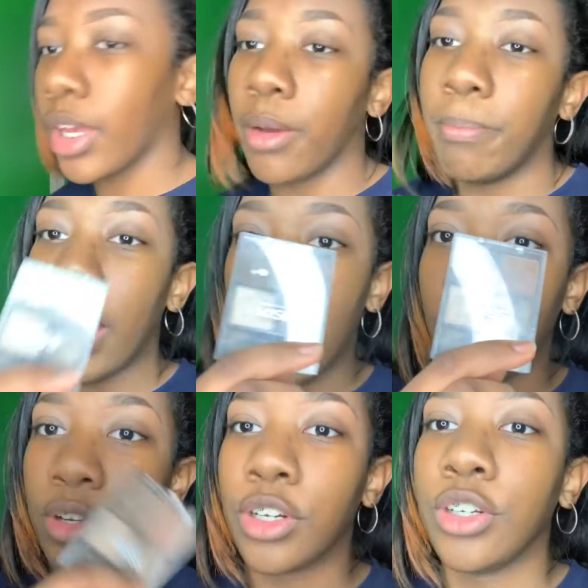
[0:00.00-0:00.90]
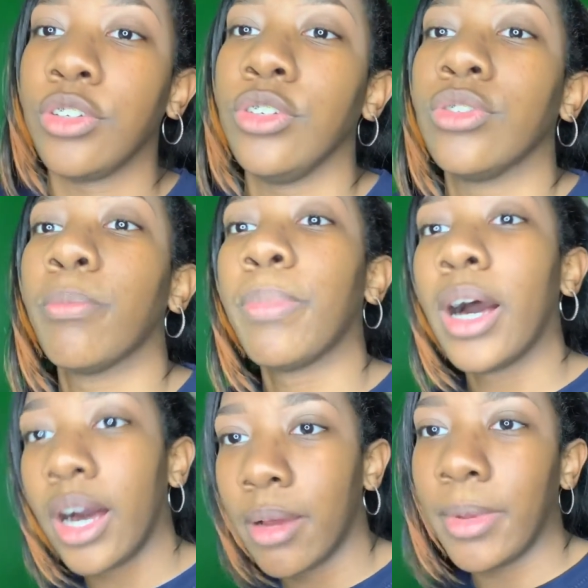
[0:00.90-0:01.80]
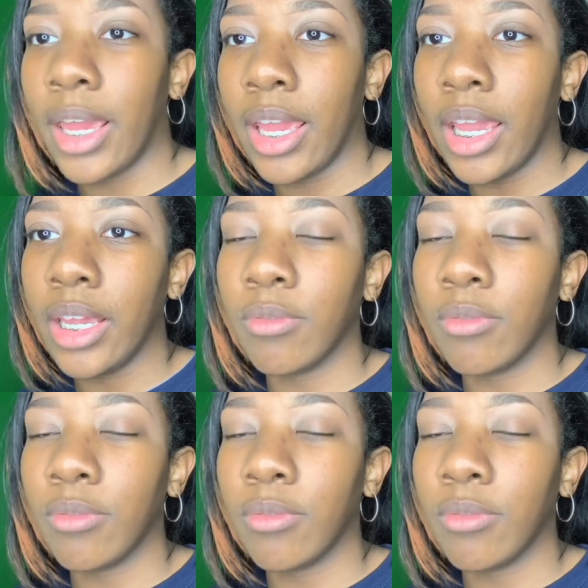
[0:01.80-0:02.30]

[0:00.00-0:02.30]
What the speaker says: a powder. You can use a pomade.